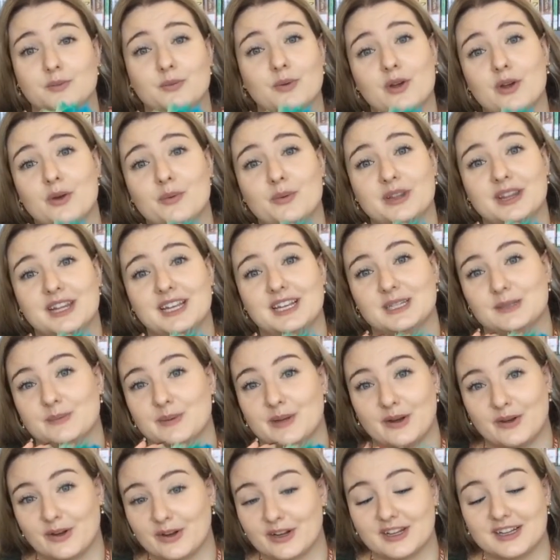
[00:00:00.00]
were with these
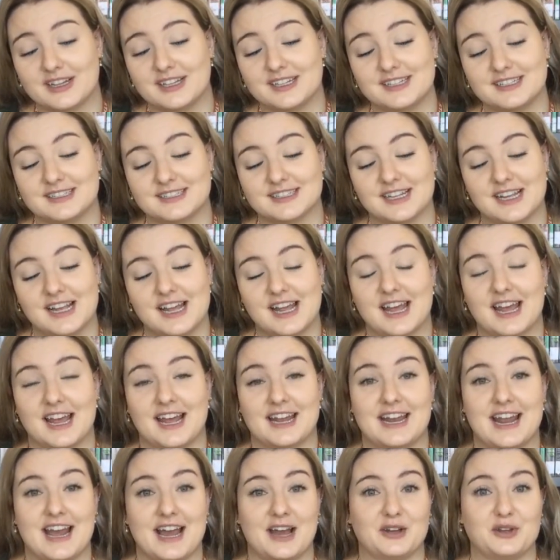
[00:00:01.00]
binoculars
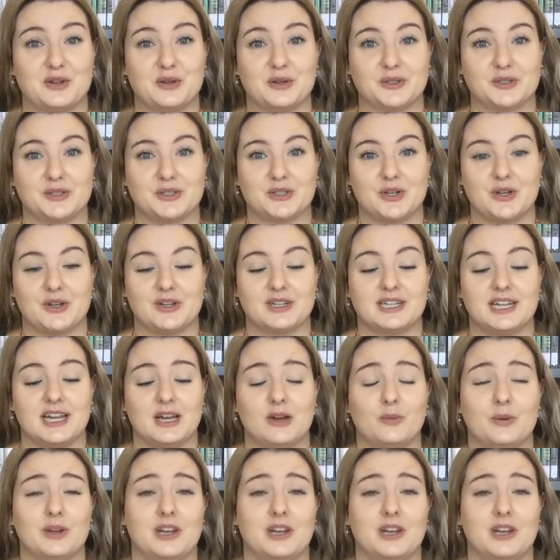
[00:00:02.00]
and how yours turned out.